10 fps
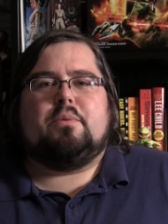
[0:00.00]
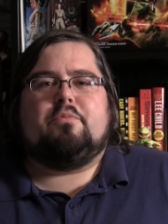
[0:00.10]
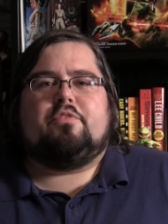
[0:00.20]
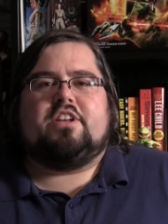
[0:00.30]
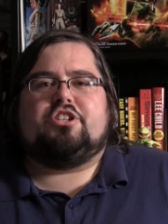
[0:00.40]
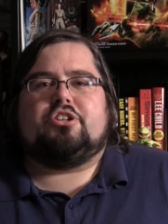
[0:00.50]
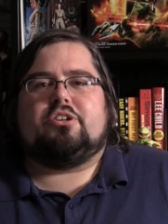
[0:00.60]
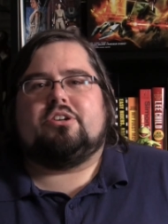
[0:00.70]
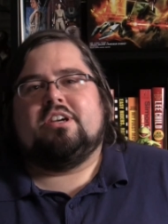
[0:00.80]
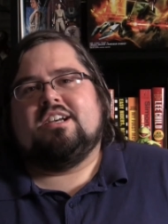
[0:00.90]
them
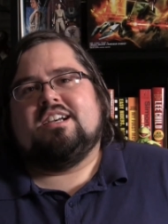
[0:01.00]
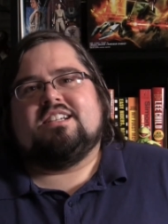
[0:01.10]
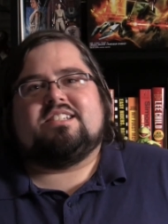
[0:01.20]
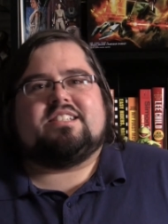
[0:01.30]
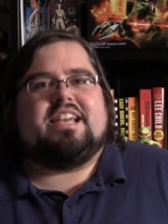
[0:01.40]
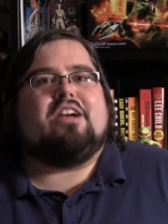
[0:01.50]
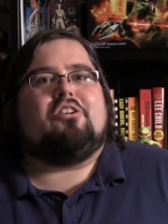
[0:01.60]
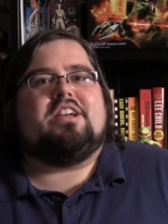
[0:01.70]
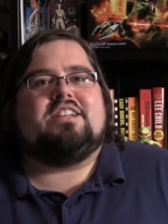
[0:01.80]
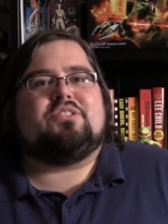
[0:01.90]
feature
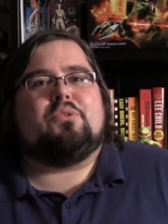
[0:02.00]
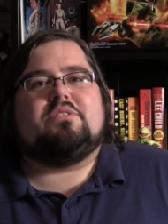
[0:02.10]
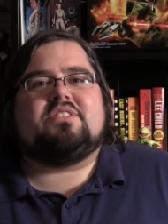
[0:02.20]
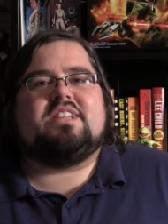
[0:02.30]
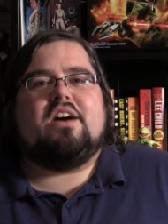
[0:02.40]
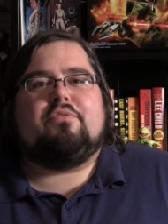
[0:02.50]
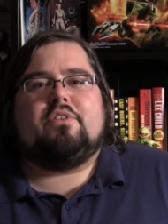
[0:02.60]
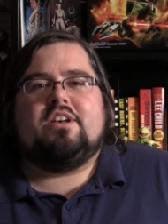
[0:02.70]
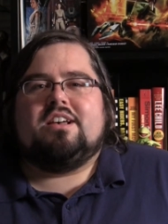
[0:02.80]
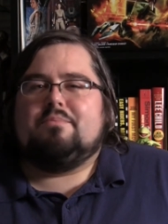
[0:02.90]
scary sort of
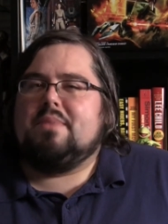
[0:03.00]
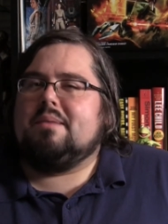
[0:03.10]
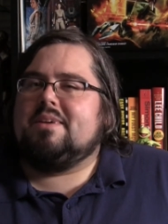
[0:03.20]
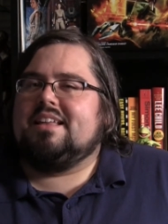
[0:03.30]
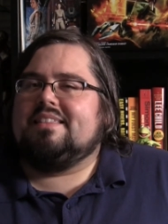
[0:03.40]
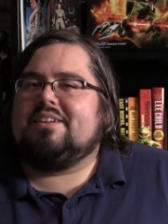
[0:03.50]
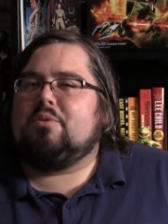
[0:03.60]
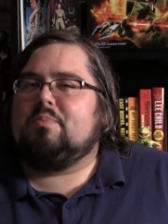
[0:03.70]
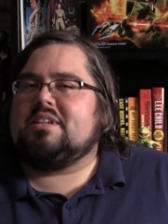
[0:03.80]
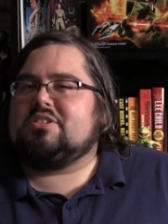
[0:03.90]
stuff, maybe a
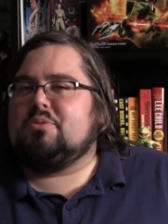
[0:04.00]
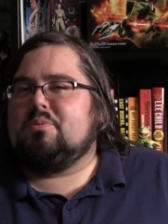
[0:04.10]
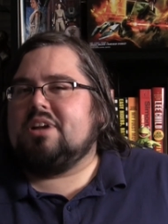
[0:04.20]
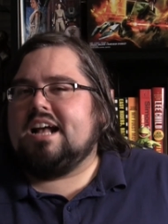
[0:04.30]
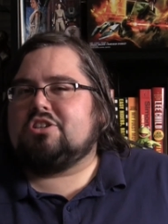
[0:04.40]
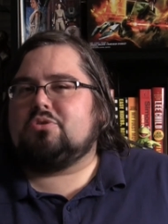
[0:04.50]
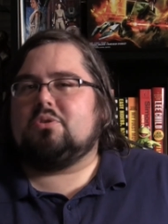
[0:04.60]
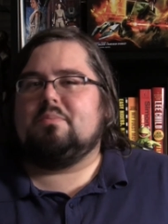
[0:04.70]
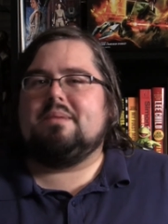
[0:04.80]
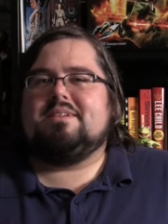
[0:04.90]
little bit
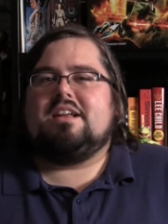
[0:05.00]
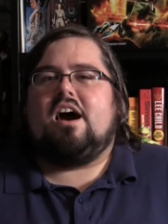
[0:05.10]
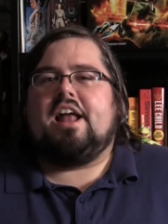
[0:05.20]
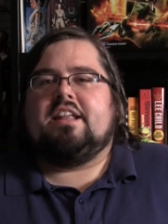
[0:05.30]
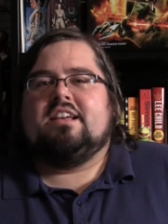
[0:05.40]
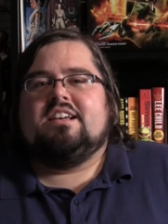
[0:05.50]
supernatural, maybe not.